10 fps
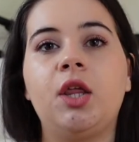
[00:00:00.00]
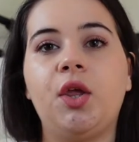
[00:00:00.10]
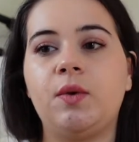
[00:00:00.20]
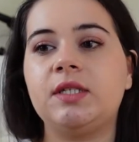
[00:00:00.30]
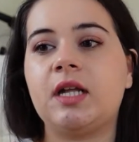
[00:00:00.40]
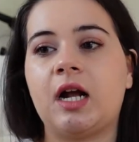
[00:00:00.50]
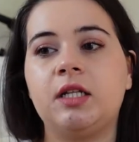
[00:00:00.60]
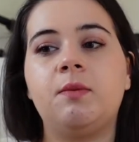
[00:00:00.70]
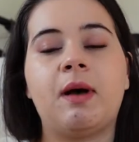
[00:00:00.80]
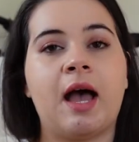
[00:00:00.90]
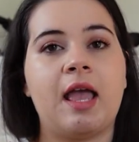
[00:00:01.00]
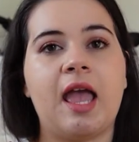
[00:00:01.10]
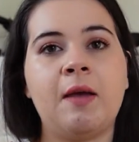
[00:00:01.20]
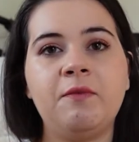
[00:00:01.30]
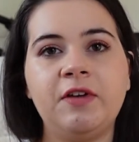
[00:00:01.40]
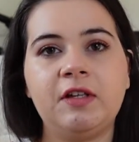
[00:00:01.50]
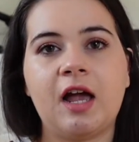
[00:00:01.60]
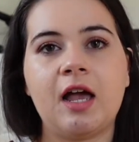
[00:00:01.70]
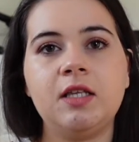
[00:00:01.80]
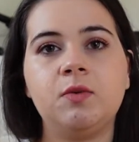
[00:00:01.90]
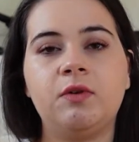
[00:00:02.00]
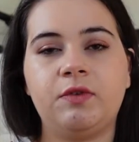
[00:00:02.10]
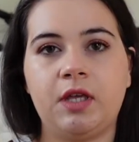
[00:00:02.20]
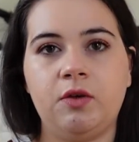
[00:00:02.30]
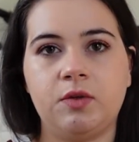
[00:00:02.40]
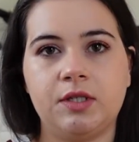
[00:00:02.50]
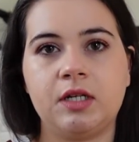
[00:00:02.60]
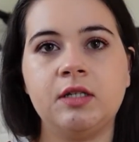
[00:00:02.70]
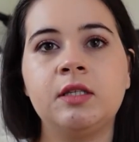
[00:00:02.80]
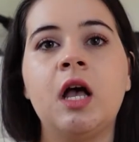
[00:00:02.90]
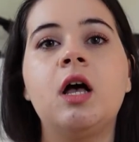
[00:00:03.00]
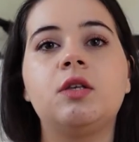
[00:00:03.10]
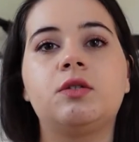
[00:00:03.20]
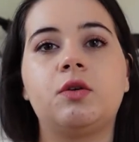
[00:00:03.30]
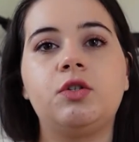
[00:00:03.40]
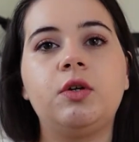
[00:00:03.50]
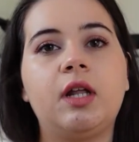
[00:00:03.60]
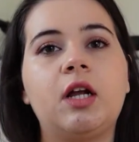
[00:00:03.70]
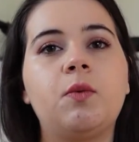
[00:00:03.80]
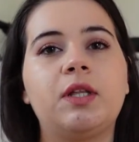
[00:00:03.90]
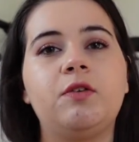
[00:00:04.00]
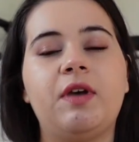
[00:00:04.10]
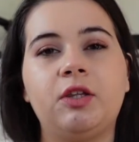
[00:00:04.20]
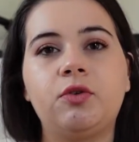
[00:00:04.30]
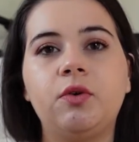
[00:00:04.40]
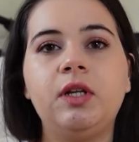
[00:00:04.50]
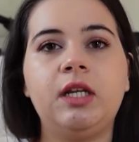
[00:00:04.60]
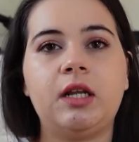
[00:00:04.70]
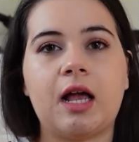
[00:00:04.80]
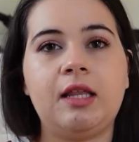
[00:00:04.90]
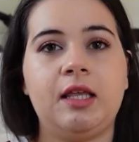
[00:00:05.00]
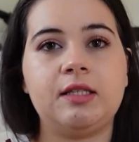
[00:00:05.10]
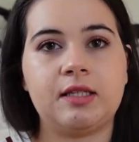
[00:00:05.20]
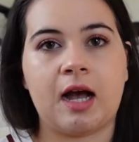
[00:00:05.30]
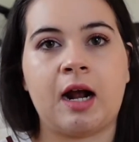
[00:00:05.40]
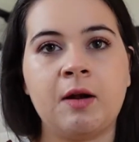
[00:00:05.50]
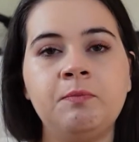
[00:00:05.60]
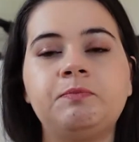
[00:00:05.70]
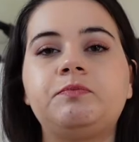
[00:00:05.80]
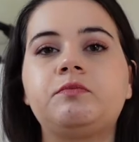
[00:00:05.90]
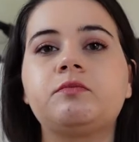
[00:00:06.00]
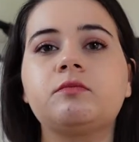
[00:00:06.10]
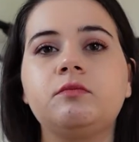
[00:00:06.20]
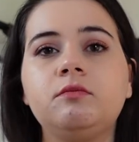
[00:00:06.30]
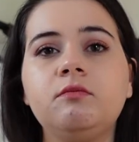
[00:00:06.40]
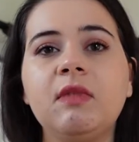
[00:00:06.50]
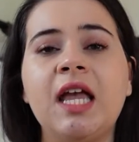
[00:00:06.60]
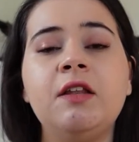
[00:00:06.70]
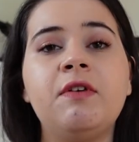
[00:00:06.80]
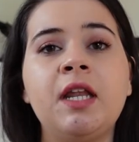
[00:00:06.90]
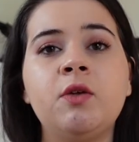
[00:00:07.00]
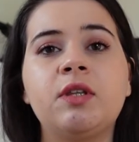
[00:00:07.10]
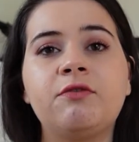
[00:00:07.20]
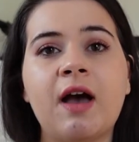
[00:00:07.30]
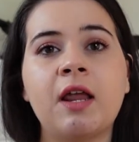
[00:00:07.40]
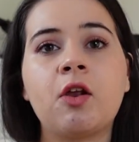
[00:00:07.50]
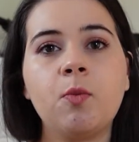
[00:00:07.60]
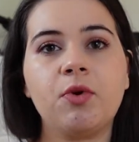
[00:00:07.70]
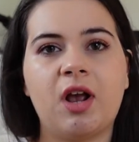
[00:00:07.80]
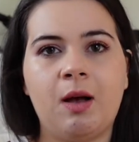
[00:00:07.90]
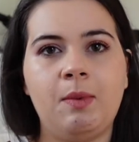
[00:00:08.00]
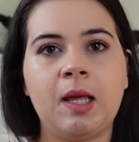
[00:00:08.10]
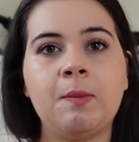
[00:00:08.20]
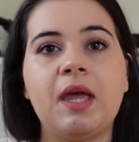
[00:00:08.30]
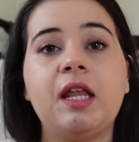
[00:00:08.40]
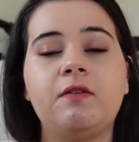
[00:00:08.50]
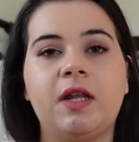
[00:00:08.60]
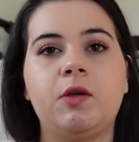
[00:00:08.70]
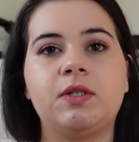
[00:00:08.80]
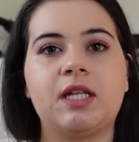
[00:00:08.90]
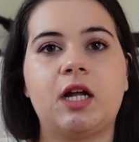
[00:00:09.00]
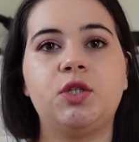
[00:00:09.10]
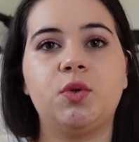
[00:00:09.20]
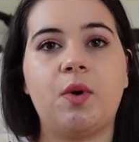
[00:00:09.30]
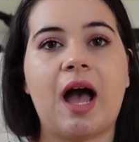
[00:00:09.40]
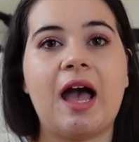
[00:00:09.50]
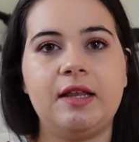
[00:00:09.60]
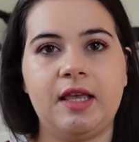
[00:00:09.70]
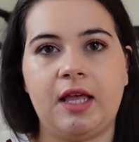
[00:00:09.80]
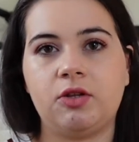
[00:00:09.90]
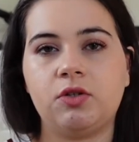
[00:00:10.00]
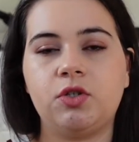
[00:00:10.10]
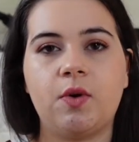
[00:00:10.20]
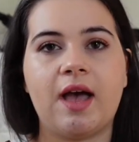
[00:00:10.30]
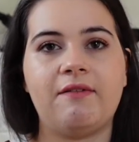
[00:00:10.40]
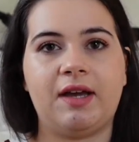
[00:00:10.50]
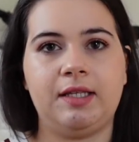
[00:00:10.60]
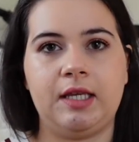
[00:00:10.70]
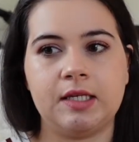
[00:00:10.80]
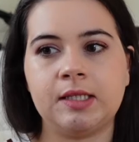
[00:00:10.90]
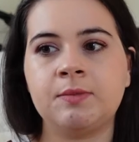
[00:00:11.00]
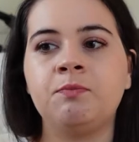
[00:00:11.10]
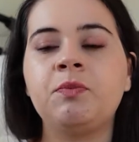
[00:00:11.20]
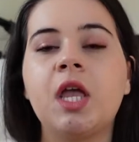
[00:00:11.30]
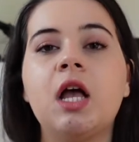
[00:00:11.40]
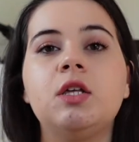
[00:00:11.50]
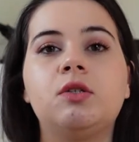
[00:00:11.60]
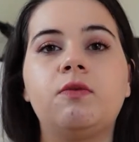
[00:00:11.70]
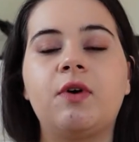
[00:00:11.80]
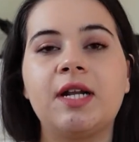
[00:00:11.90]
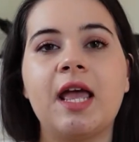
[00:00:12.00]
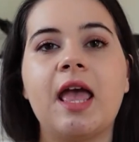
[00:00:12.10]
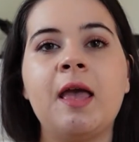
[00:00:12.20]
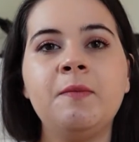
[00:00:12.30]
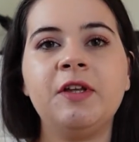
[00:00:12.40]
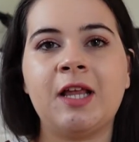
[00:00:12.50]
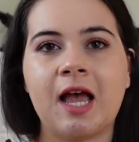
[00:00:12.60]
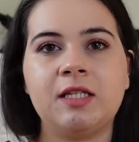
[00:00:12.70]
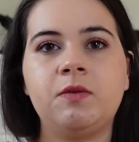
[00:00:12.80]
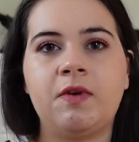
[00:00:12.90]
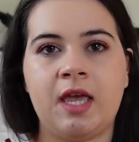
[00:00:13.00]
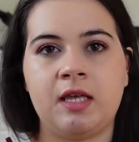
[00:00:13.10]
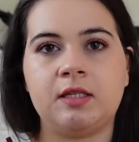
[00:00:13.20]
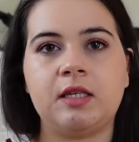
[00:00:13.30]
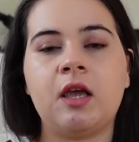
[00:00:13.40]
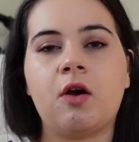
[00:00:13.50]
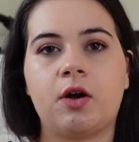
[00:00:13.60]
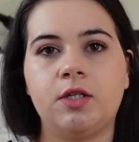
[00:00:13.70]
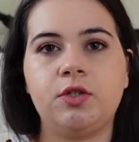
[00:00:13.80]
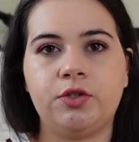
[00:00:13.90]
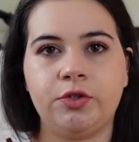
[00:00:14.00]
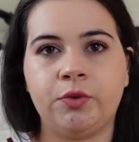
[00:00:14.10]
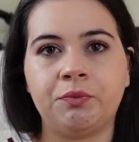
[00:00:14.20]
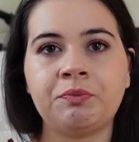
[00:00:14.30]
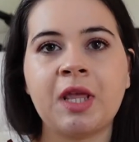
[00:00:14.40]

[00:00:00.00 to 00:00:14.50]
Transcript: you start by empathize with the users, so to learn what their truly needs are, and then you define your problem, and then you start to ideate, to have ideas. So for the empathize phase in course two,